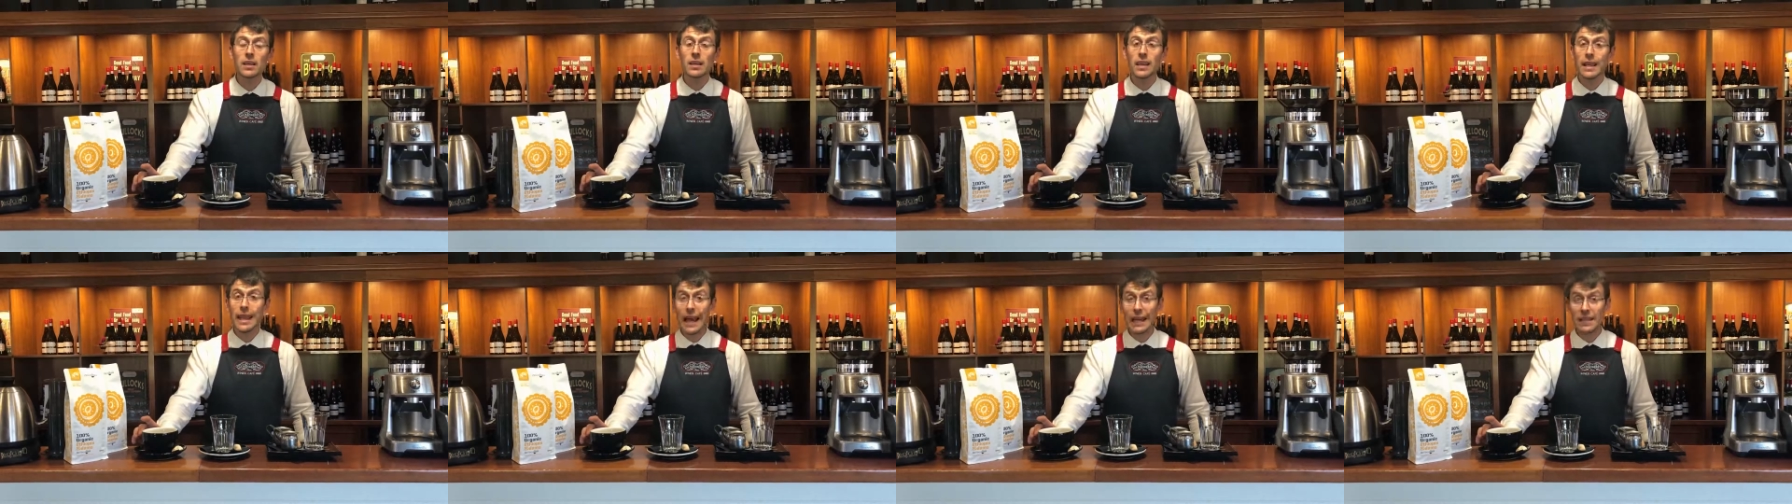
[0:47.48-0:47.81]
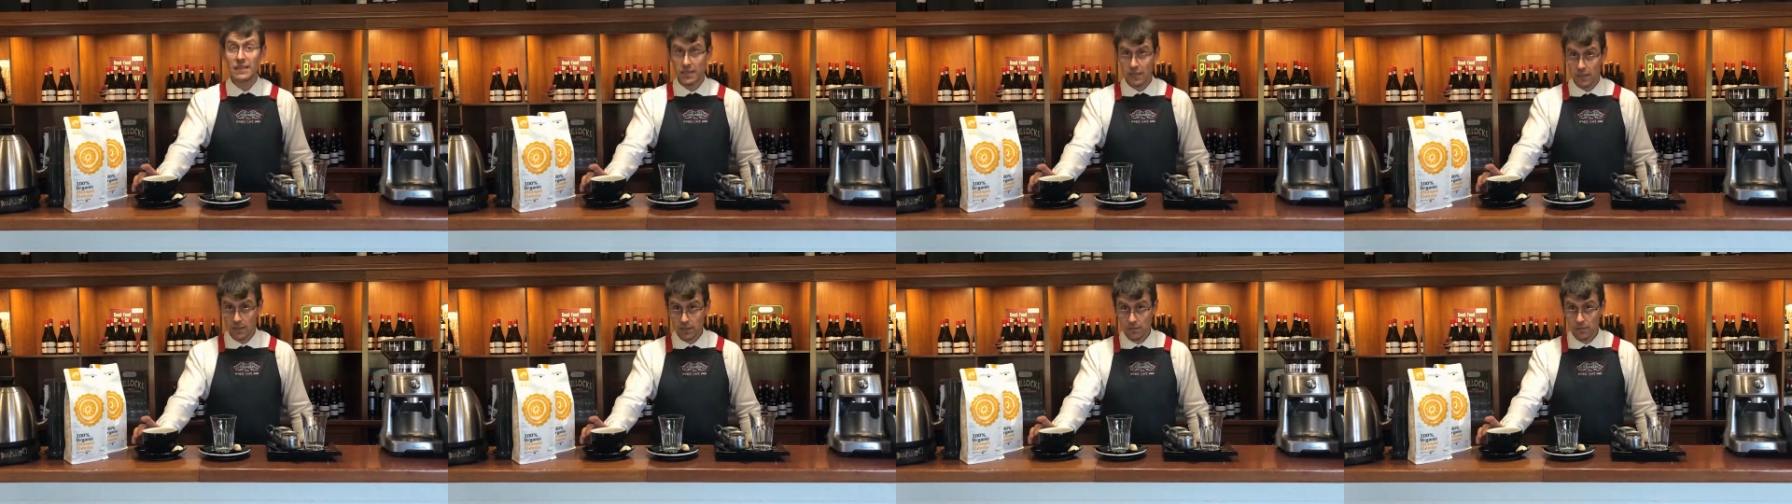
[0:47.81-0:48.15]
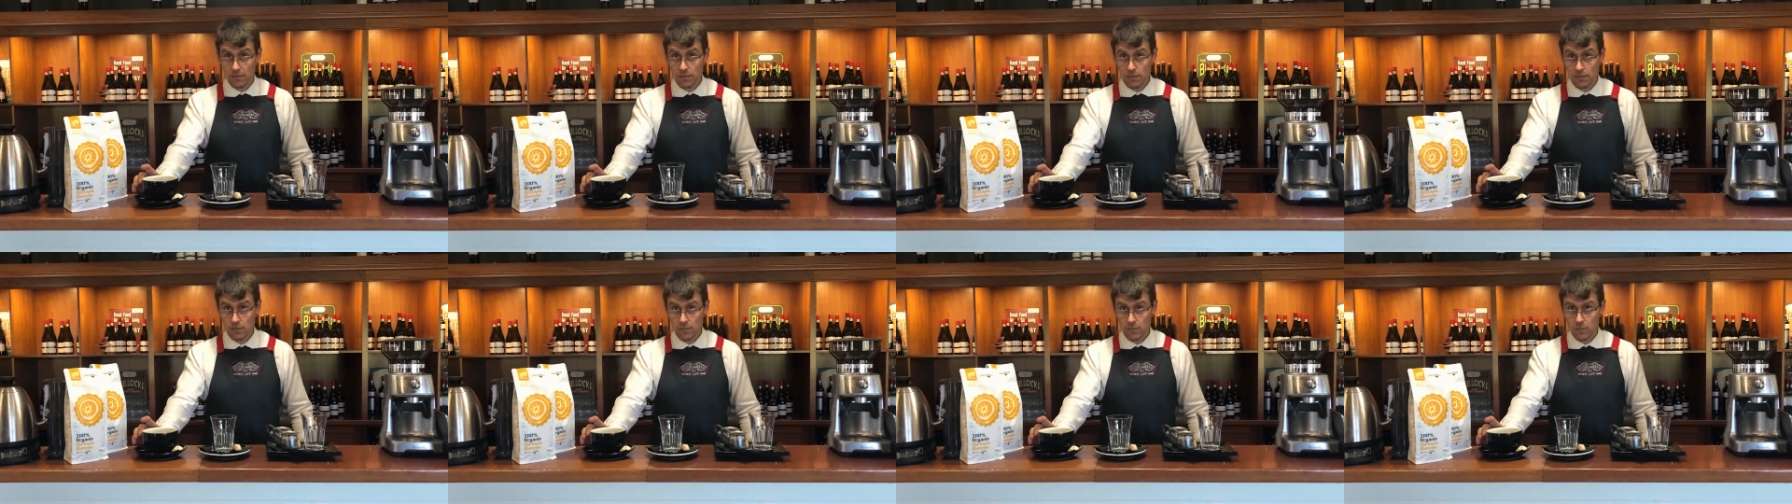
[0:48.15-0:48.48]
latte,
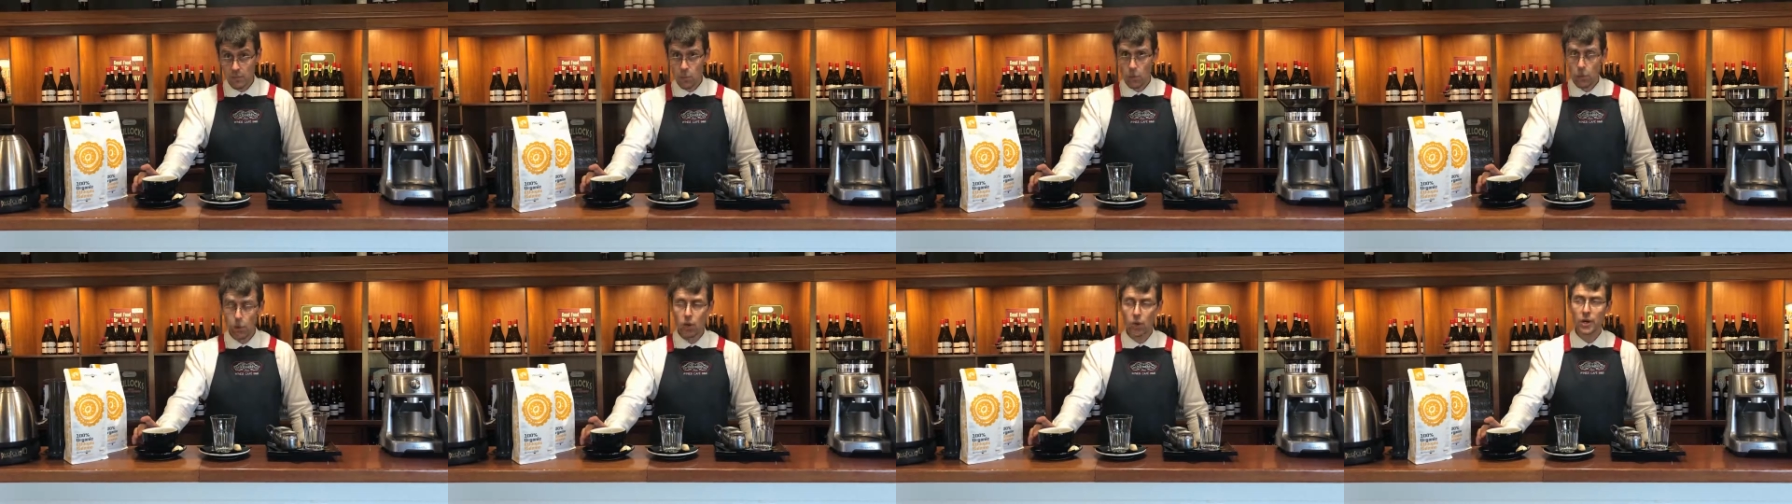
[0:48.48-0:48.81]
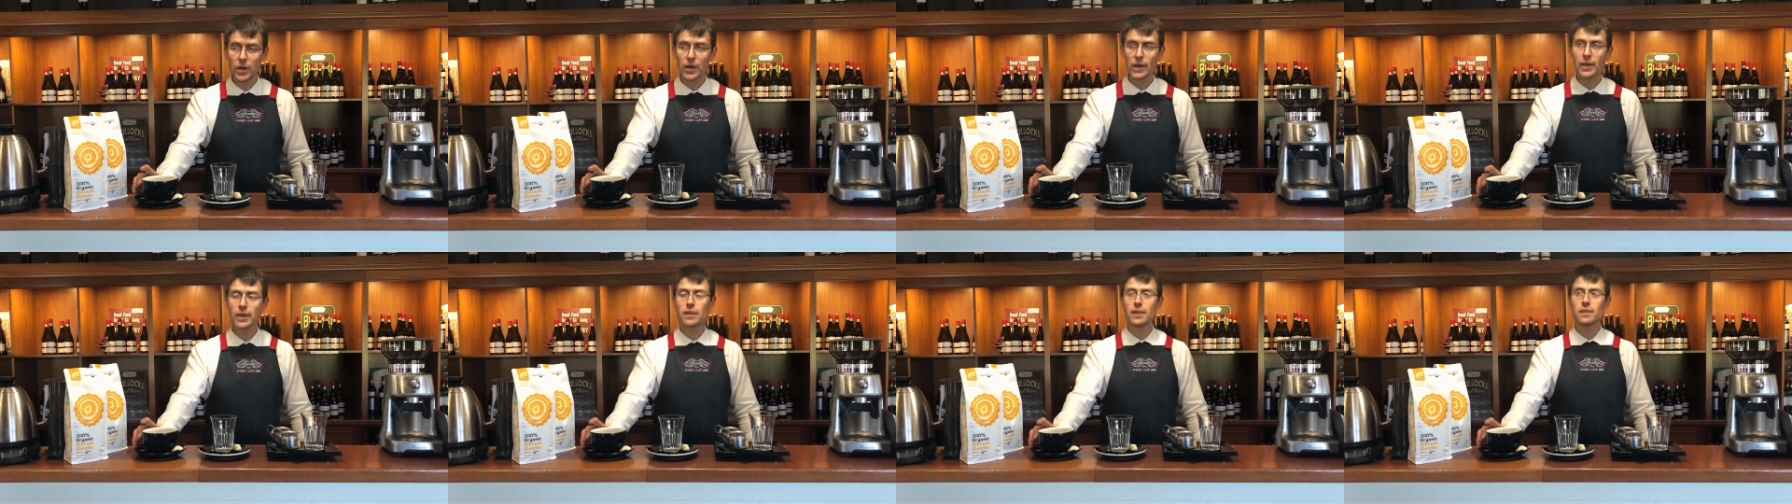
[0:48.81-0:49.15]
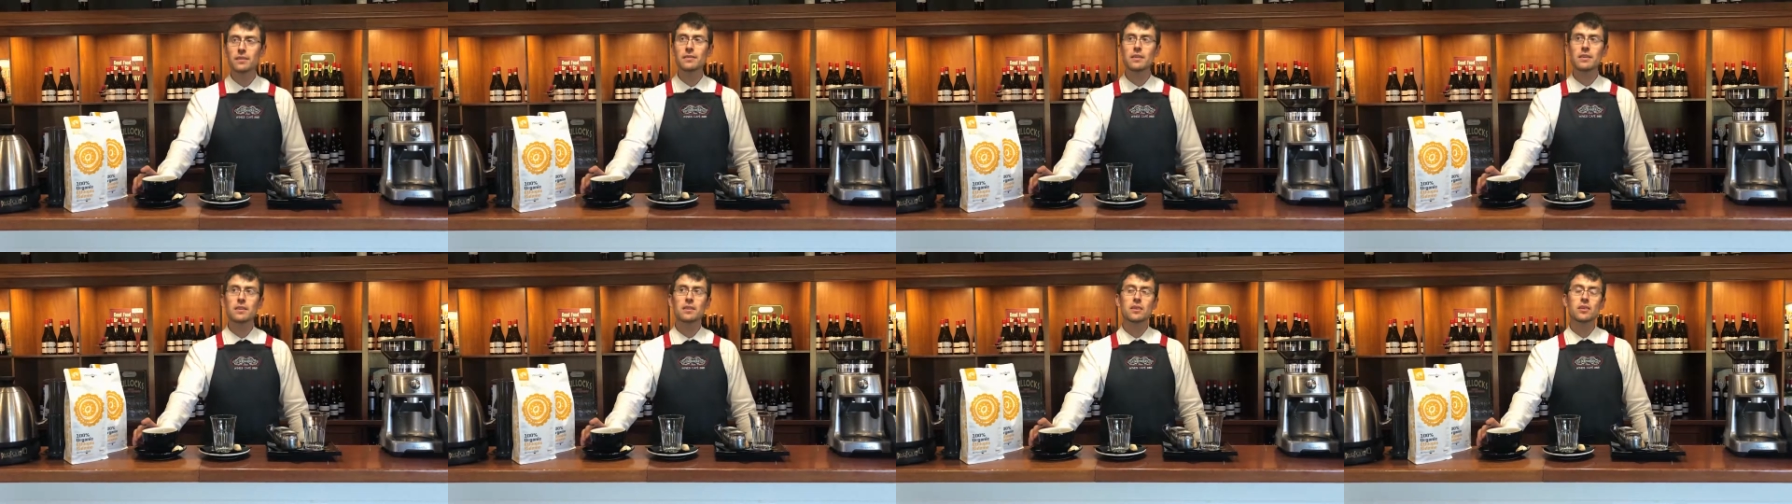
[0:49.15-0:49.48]
or
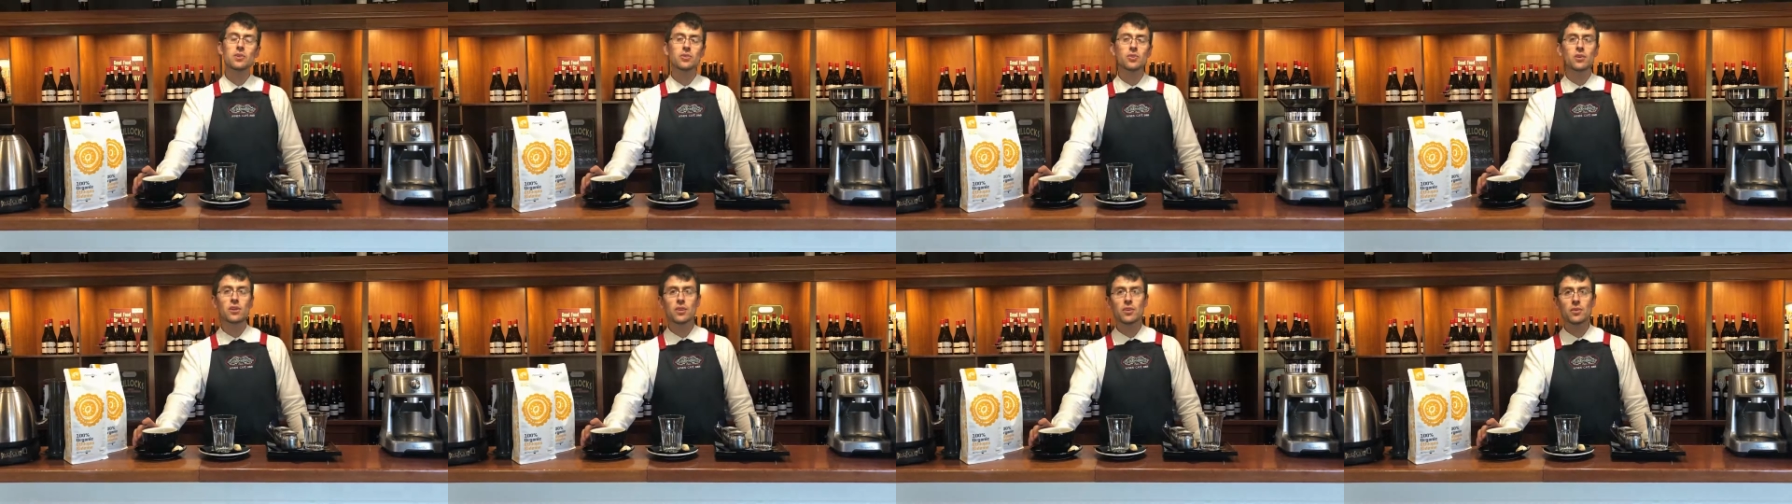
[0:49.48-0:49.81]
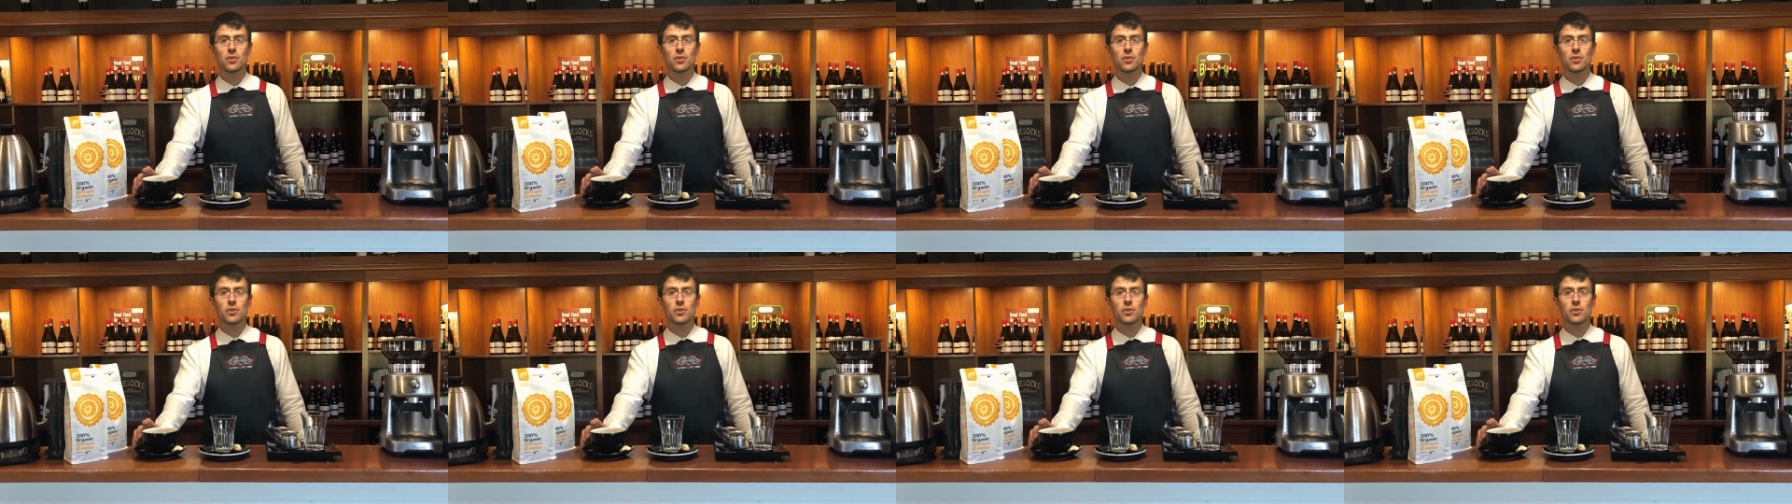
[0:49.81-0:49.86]
internationally